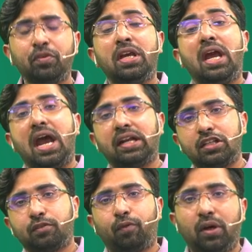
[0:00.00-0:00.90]
And, guys,
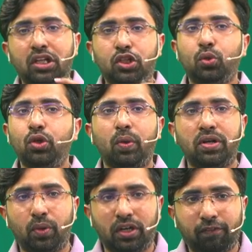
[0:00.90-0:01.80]
for the June
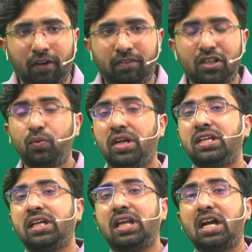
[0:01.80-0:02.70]
2025, guys, we are taking the
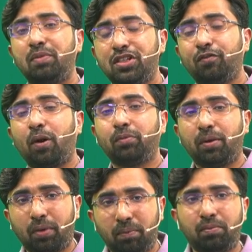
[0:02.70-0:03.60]
admission from the
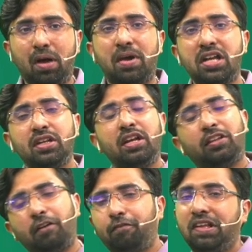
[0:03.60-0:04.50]
Brahma batch. The
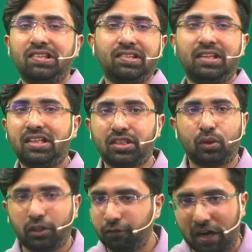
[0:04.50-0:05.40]
fees is
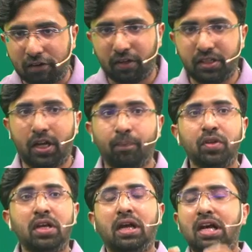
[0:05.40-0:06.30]
6,500.
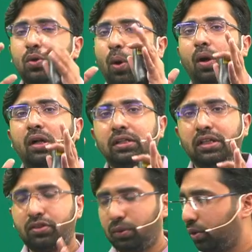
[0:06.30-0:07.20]
Guys, all these,
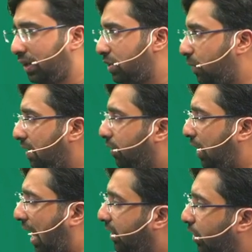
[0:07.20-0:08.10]
so guys, whenever
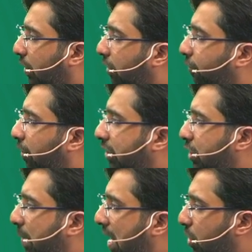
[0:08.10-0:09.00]
either you enroll for this
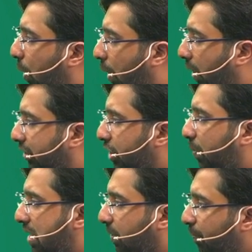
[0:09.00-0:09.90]
batch or this batch,
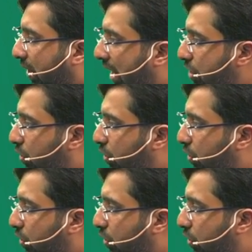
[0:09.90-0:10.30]
guys, you will